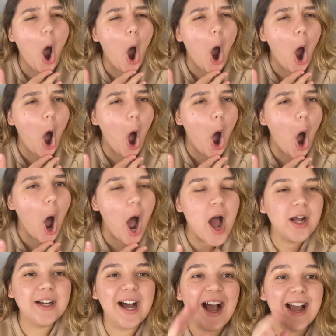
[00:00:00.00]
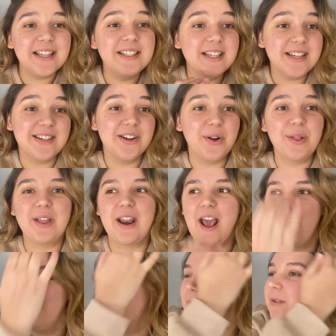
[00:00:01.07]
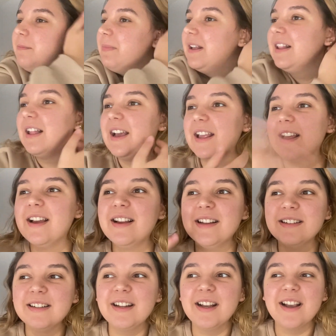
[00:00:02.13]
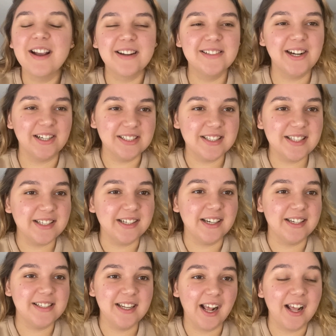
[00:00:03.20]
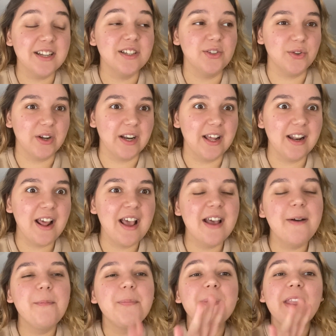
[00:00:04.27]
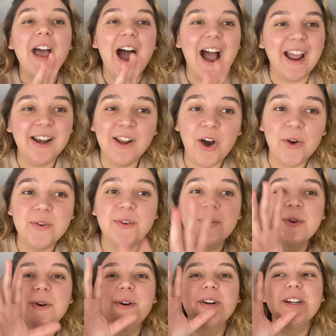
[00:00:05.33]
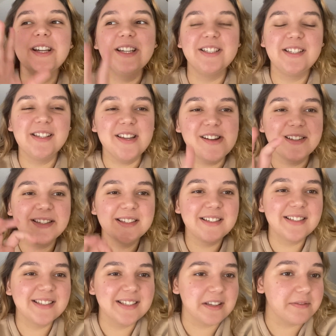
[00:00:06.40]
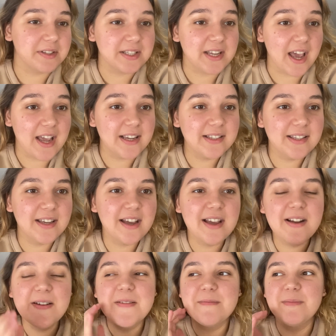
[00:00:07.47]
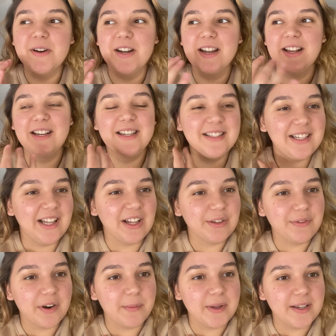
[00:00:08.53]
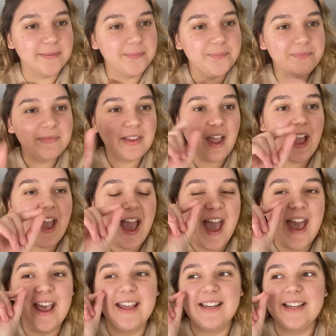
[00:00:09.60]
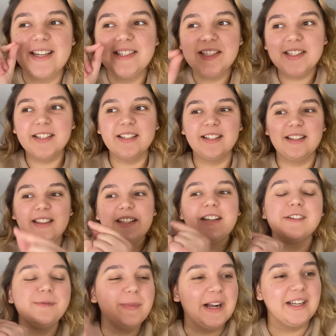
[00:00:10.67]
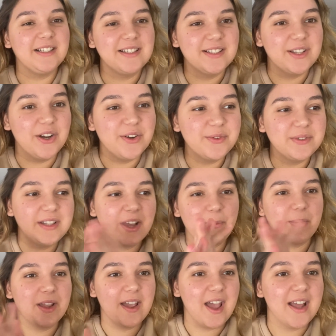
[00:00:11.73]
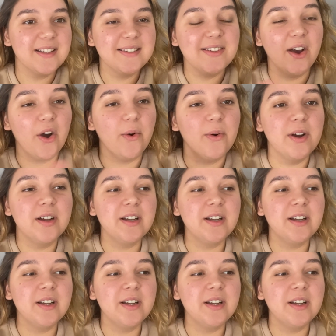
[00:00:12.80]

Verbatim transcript: oh, I didn't know that I would be like constant and doing it I know it says seven days, but it's a lot for me. And it's a little milestone that we get, so